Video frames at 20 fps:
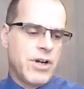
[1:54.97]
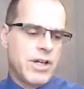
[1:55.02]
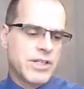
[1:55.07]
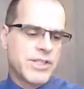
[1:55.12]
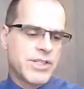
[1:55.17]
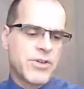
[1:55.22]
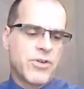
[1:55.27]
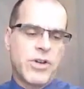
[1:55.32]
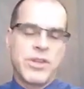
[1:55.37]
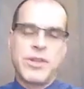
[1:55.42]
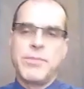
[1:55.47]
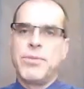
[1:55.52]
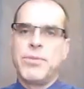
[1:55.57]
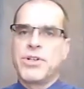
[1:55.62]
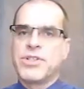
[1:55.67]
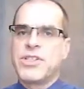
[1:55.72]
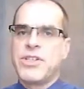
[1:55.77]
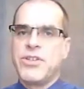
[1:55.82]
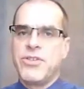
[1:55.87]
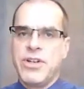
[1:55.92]
laws that are on the
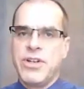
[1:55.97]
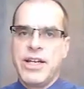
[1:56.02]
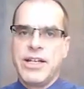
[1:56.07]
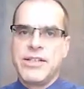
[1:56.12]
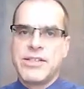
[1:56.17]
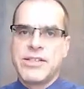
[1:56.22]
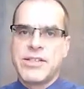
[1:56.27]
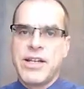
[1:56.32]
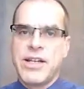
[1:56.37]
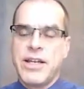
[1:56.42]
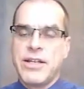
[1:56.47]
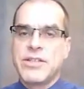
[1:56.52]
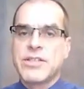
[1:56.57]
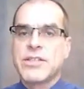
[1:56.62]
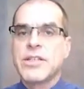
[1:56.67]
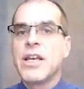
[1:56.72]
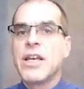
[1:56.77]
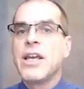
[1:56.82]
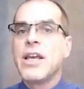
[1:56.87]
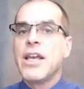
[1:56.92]
books in the United
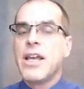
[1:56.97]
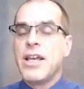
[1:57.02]
States.